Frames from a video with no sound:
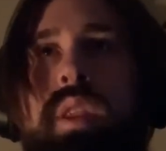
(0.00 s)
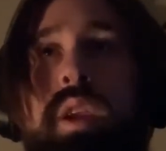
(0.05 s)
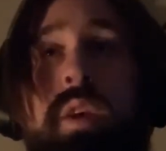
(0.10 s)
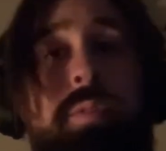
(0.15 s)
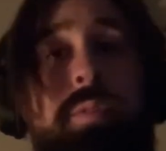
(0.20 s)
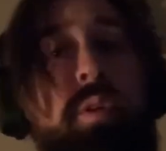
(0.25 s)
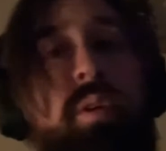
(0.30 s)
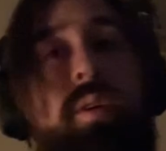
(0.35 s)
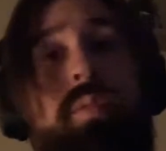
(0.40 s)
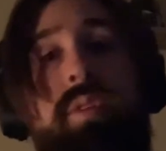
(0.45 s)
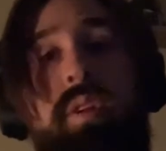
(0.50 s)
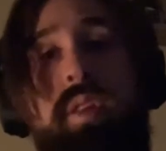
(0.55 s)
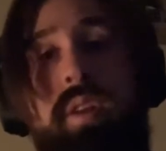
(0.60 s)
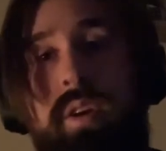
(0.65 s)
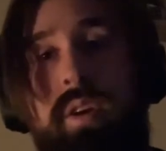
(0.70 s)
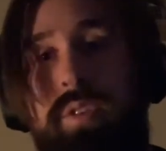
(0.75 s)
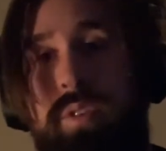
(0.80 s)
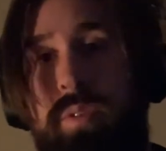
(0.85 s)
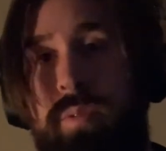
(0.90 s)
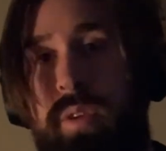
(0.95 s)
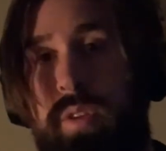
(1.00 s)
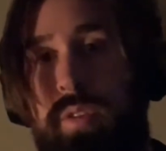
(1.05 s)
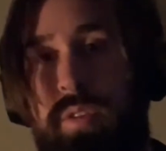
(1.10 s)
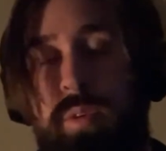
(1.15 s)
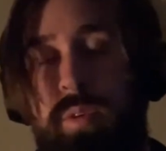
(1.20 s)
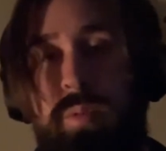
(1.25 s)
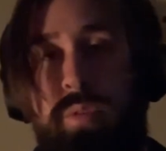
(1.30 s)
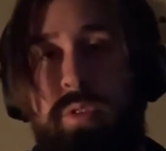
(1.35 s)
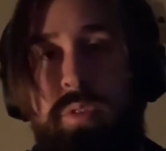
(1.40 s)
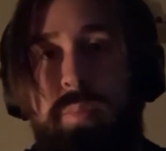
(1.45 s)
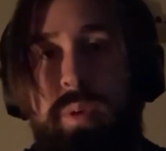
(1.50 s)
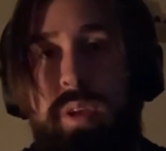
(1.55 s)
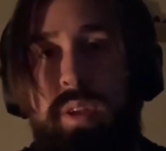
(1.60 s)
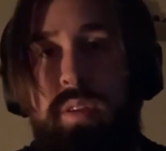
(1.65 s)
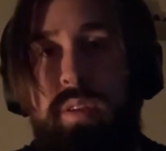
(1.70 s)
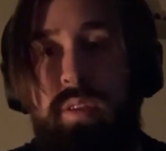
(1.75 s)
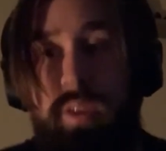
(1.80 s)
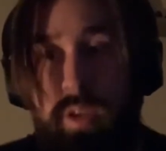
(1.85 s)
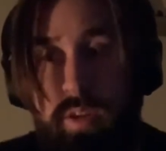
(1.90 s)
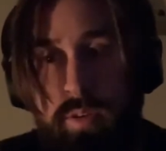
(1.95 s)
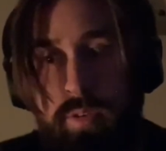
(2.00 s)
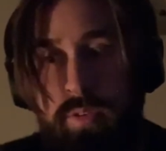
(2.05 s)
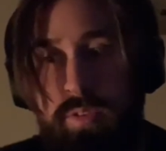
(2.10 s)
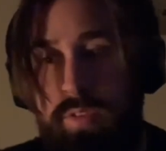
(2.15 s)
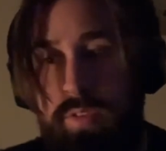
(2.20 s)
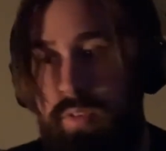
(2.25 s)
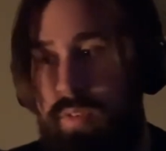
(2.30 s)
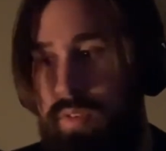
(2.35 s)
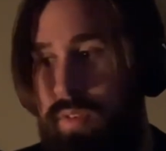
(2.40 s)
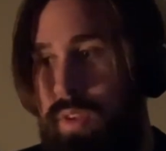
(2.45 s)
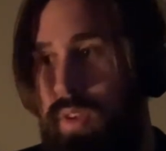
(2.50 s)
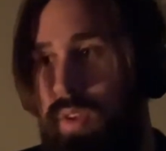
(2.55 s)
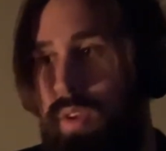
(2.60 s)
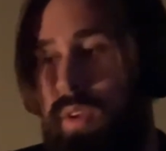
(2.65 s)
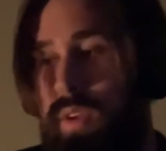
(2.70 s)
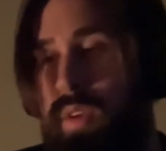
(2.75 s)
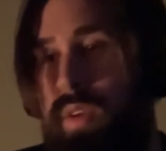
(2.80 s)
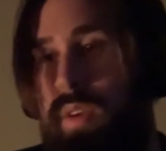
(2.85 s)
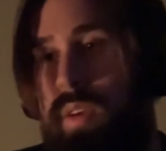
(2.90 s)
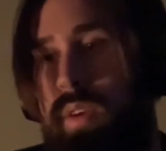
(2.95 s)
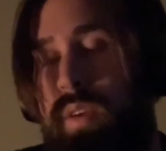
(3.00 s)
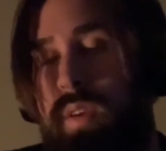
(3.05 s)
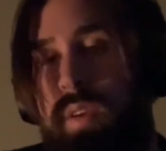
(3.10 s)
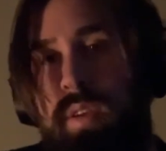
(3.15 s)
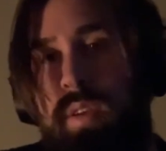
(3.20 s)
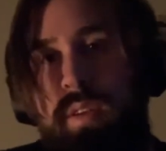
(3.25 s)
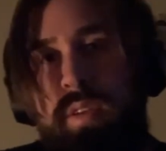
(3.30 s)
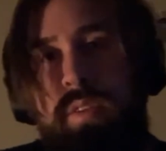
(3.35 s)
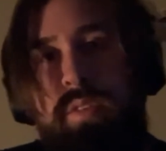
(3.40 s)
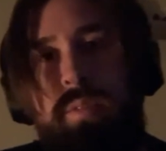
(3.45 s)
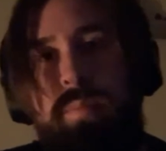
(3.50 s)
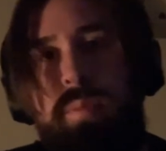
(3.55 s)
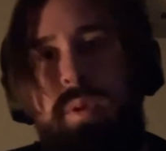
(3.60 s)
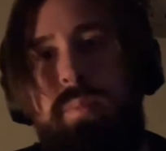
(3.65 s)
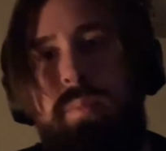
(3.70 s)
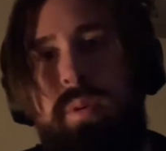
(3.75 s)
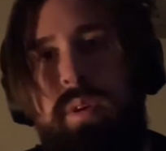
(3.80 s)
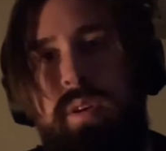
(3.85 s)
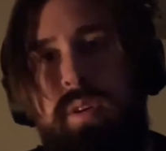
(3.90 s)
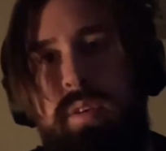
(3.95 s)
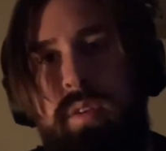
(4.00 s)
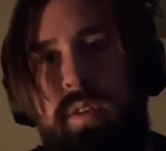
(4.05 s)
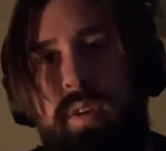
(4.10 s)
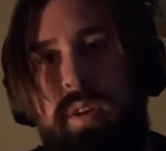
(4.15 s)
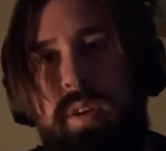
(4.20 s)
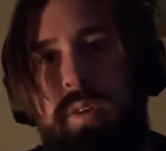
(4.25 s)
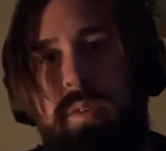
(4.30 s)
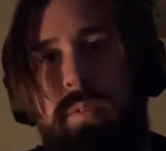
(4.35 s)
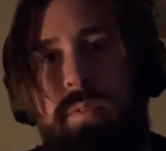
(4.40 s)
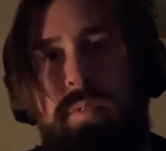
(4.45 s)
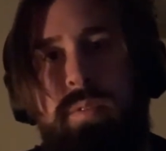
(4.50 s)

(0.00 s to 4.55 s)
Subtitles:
have the luxury to, spend years getting to be part of